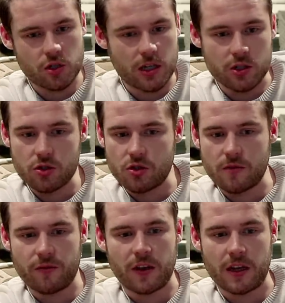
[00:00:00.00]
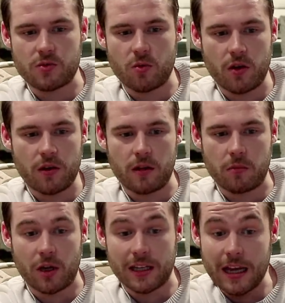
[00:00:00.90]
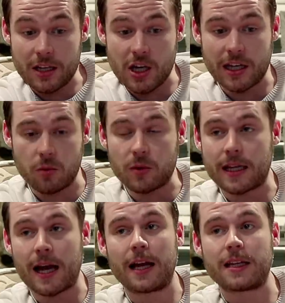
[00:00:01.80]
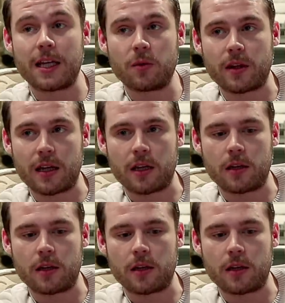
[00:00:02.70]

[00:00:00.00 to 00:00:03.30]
he just doesn't feel it's worth it, but he, he genuinely can't deal with it.